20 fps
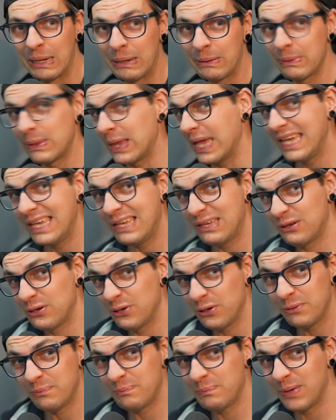they
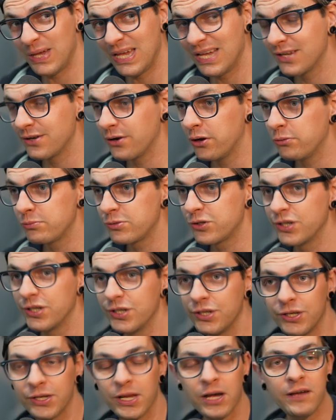could be an
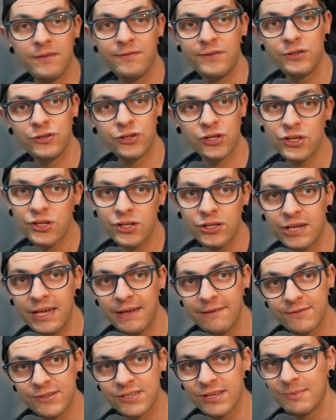option. You know, if you're just
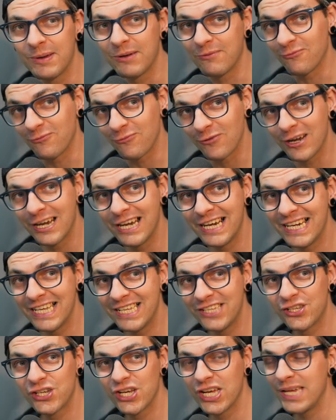looking for something really
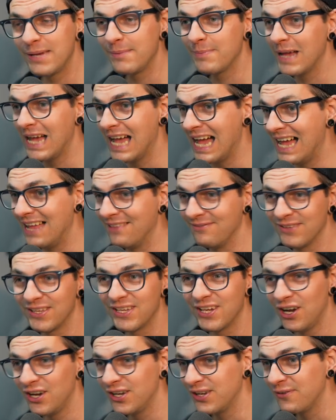cheap and
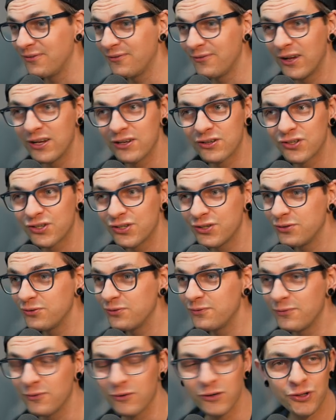kind of
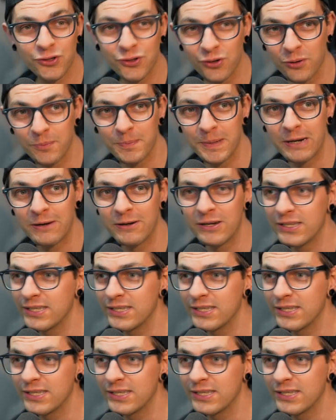functional for a short period of